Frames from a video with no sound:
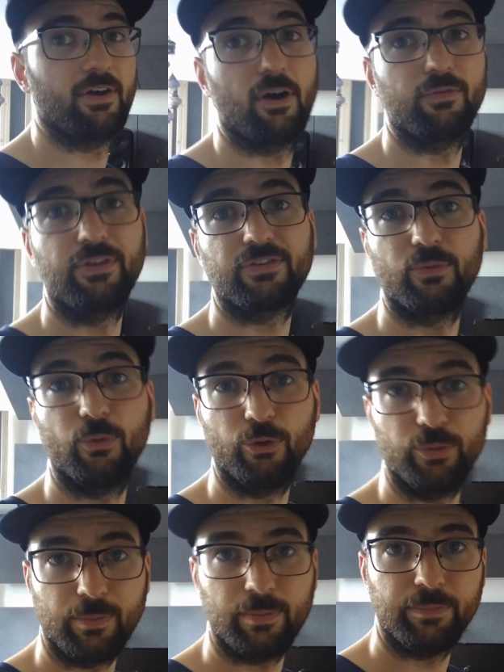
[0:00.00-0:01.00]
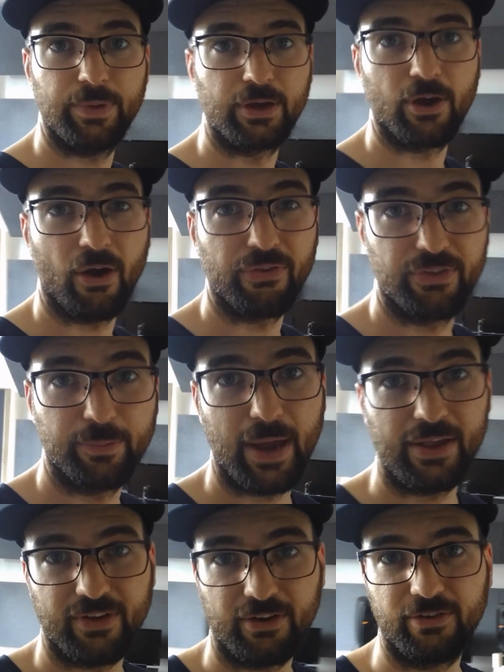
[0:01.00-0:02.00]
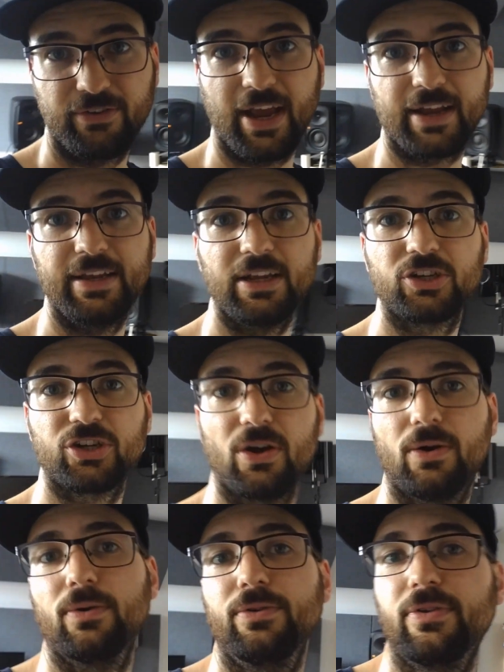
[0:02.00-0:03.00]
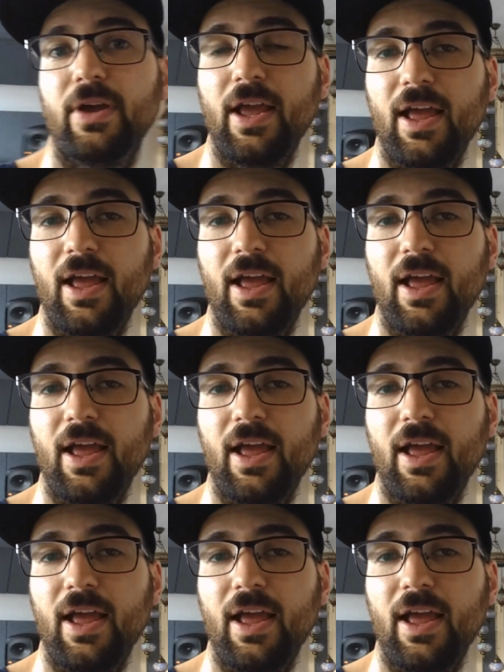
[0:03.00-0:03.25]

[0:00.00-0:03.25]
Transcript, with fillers: of this room because the bass hunter technique showed